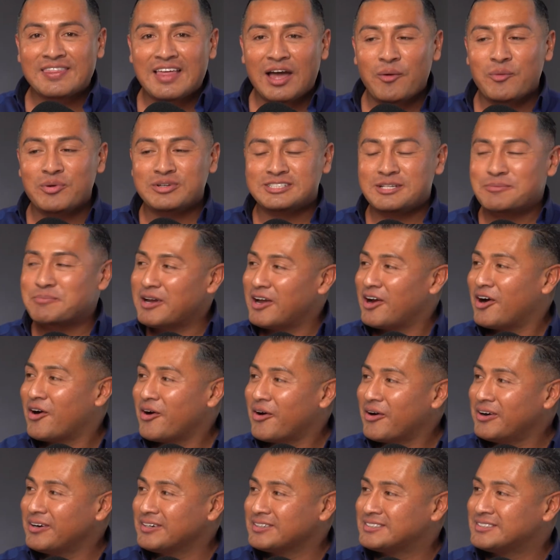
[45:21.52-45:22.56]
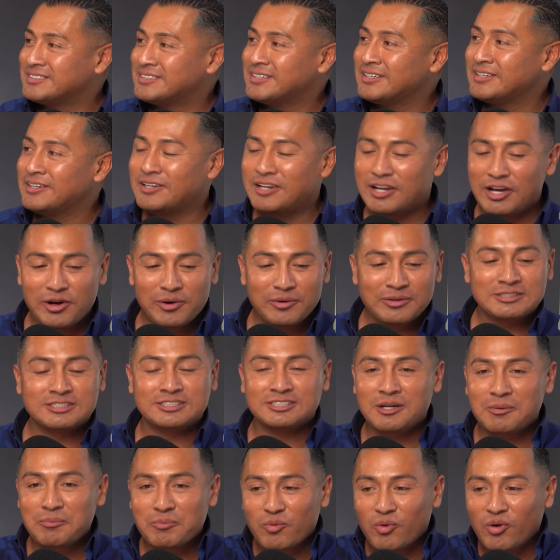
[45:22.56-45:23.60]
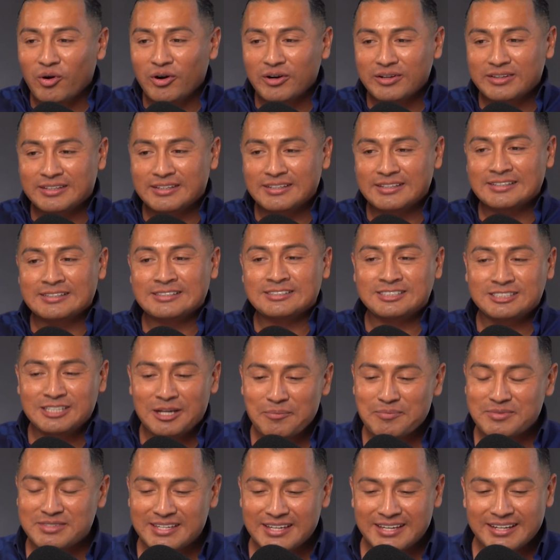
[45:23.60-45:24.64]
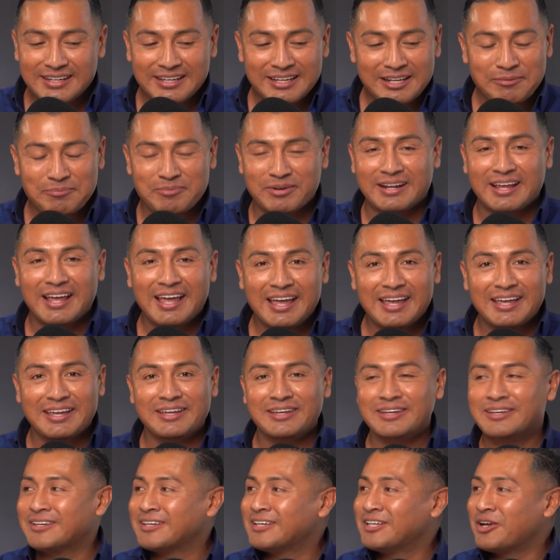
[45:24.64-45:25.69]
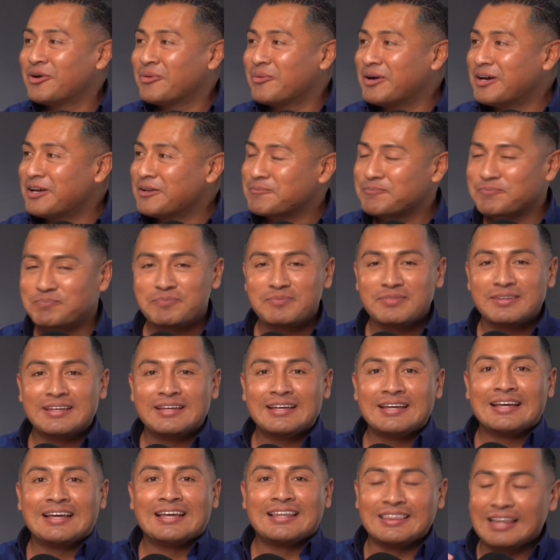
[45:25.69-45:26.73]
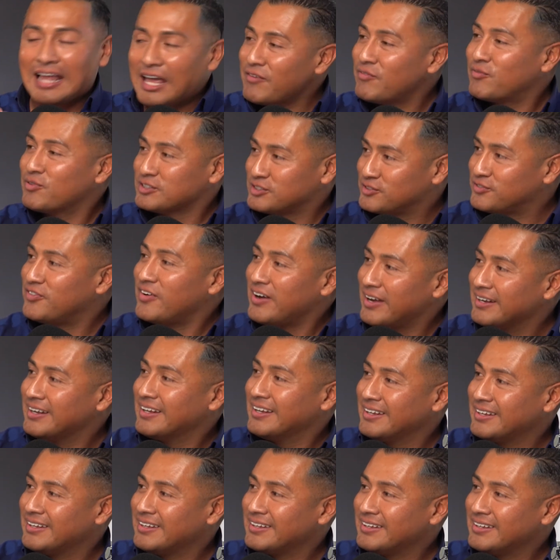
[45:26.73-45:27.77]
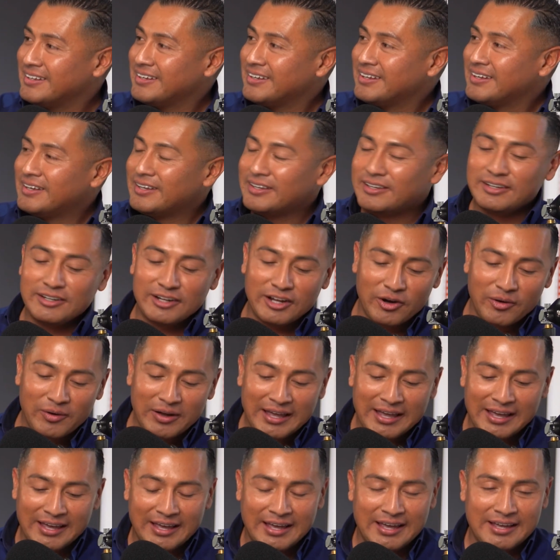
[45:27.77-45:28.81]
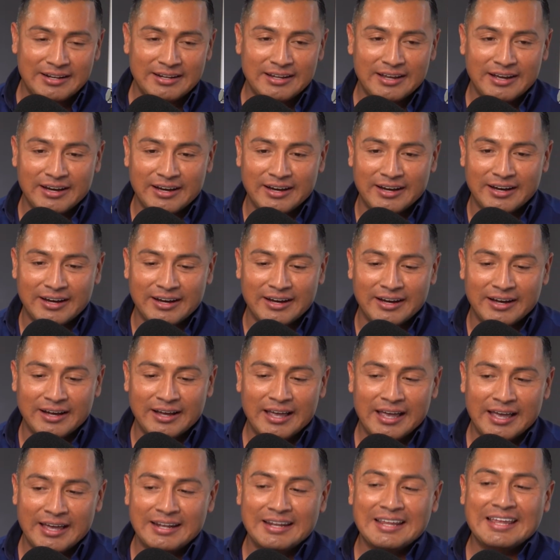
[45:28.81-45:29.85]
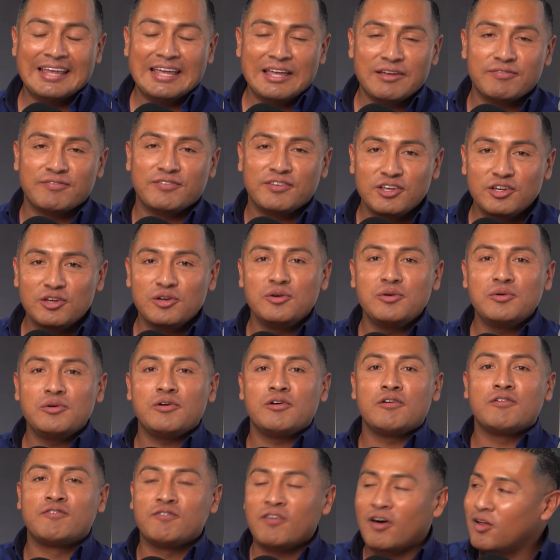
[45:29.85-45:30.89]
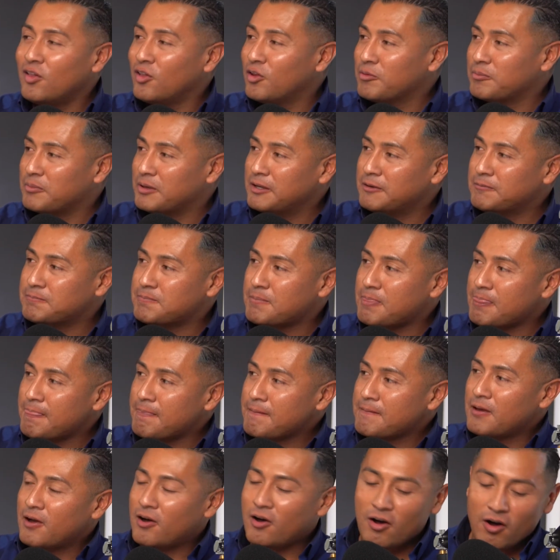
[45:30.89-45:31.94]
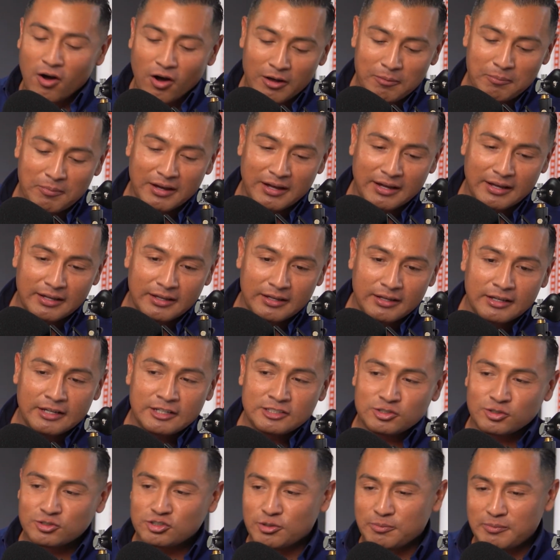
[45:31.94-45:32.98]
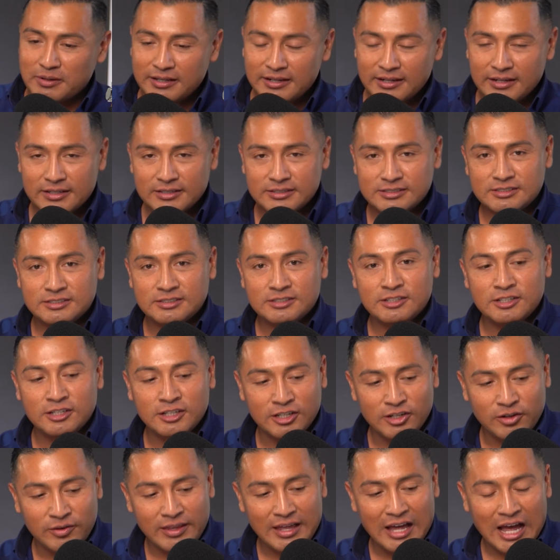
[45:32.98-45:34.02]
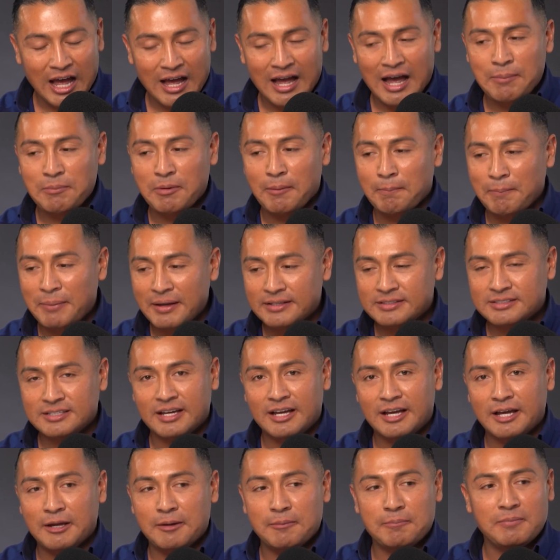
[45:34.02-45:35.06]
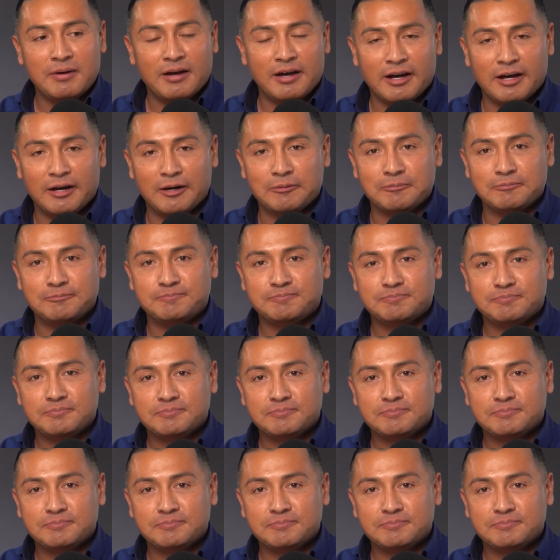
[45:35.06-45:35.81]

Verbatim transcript: that was in my heart. You know, some worked, some didn't. But hey, you know what? Life was fun. You know, and and, uh, and if you follow me on my social medias, you know that I'm a big time um,